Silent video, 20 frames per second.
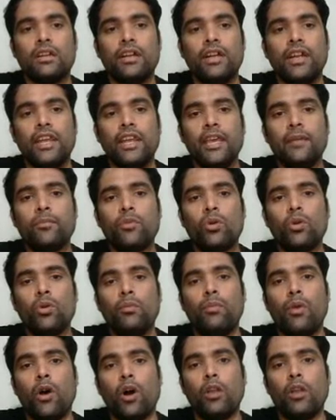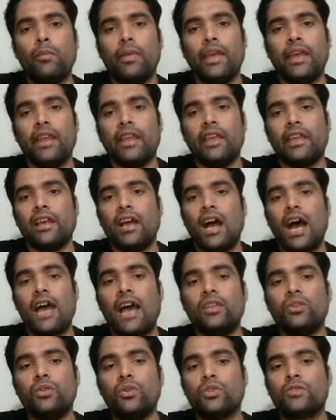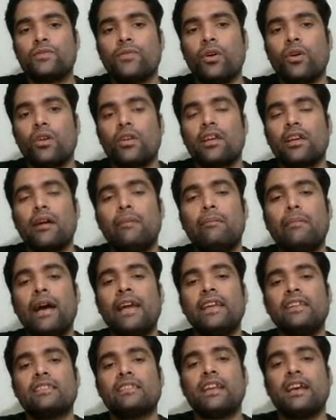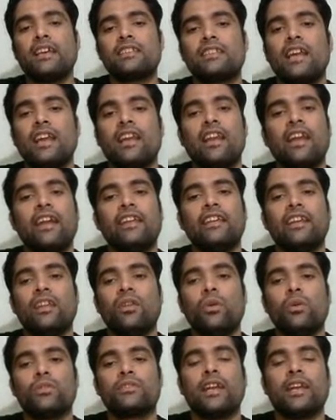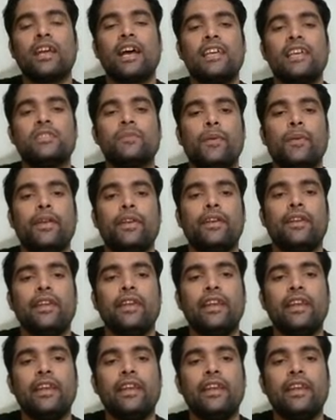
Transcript: Deep groove ball bearing are used for combined thrust and radial loads at high speed.